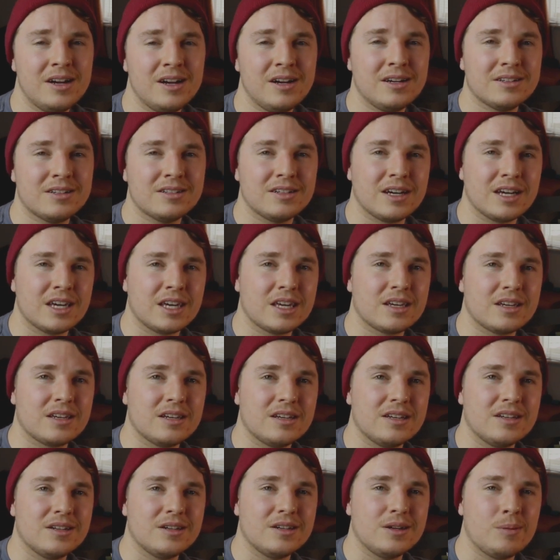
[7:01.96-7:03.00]
like
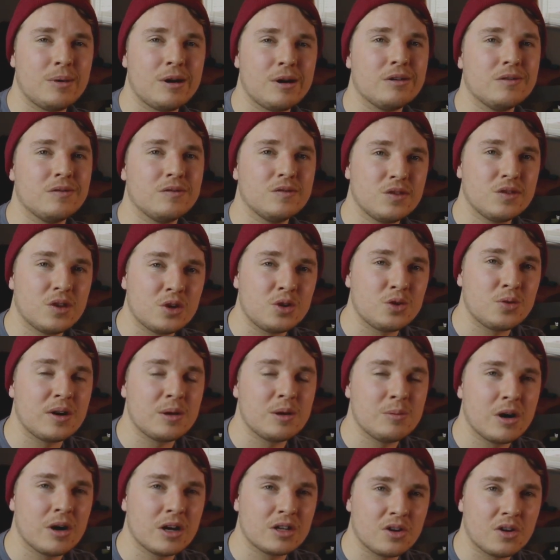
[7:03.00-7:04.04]
about the
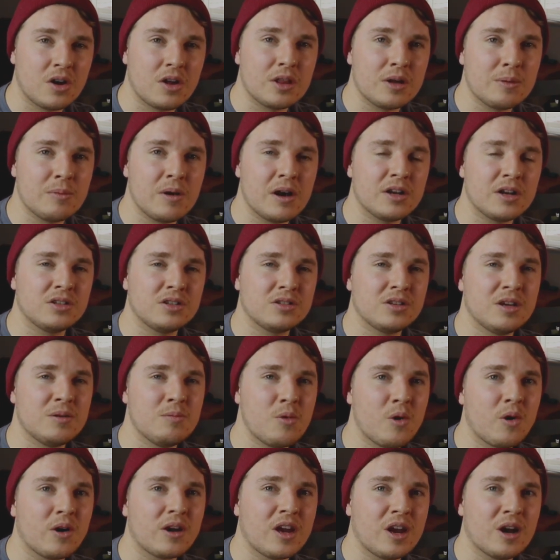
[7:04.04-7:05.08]
$20 all that much, they
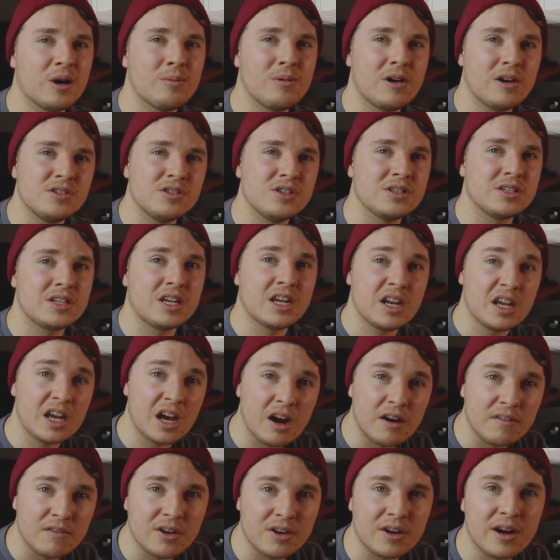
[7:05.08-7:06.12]
more care about just getting it
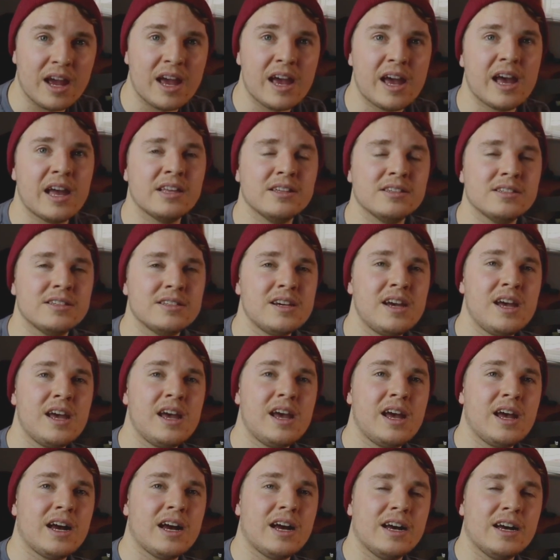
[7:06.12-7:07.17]
off their hands.
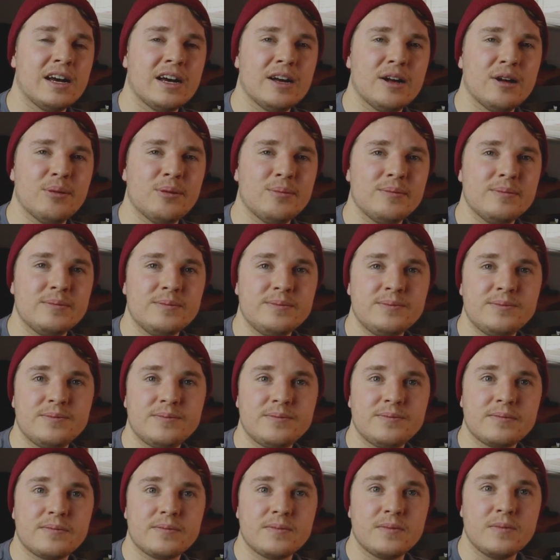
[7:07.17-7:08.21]
A
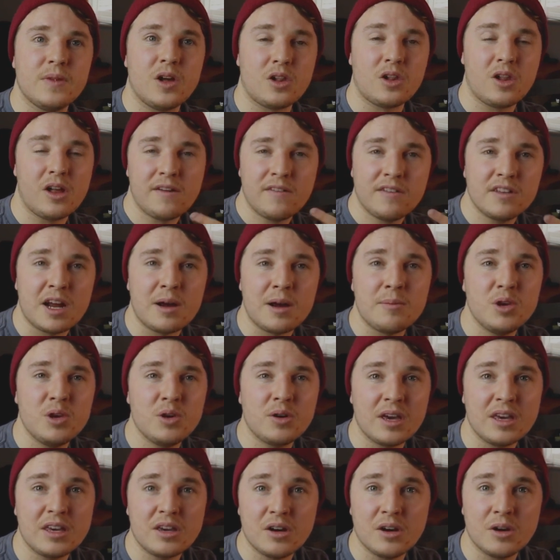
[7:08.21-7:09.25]
lot of the time you
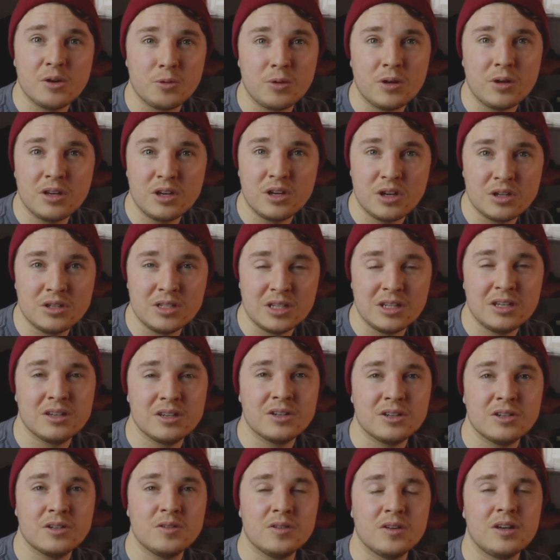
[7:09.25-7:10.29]
can get a really good
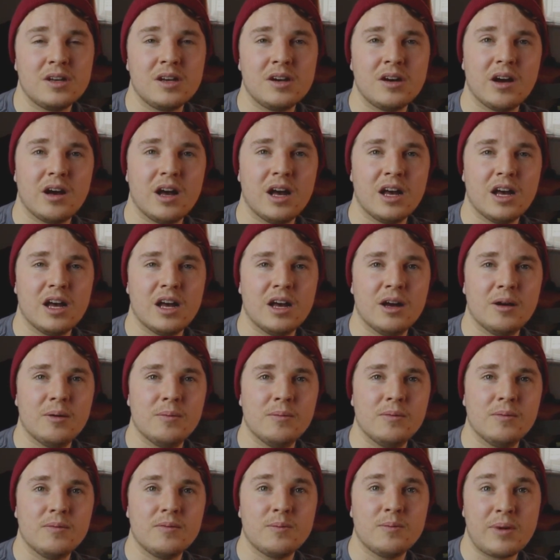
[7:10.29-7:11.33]
deal
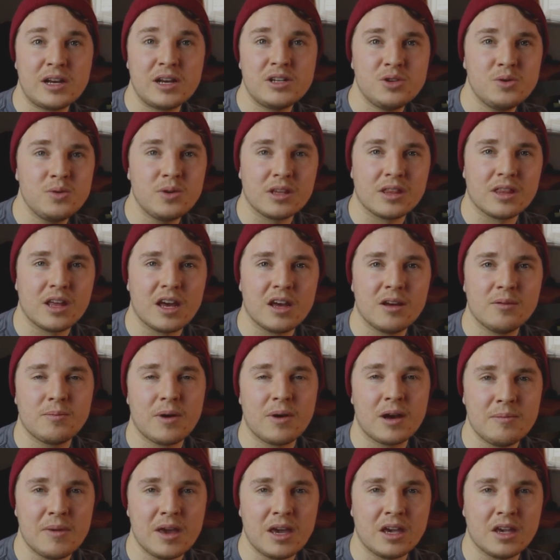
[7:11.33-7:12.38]
by doing that, by
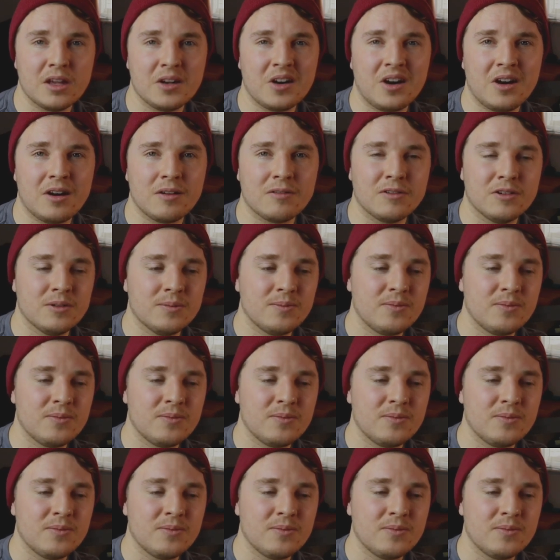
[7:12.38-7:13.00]
making an offer.